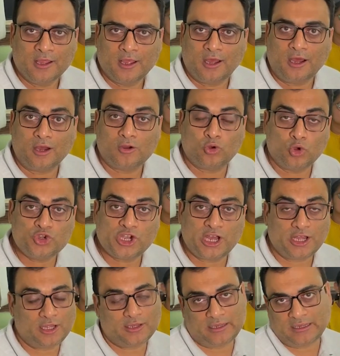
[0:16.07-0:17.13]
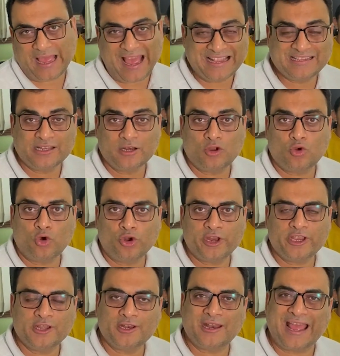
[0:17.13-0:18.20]
Uh, Koja as in
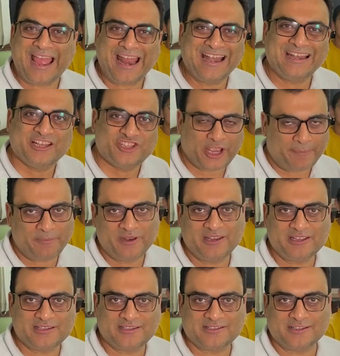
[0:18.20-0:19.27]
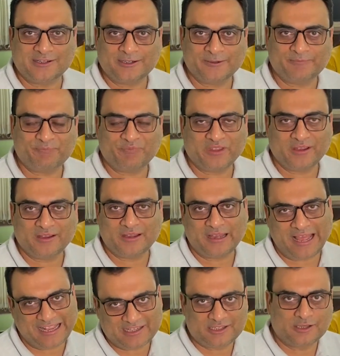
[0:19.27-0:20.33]
Korean and Japanese uh, uh,
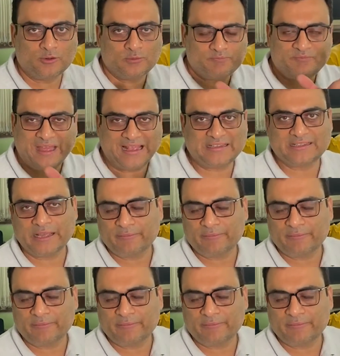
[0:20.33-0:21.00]
as the as the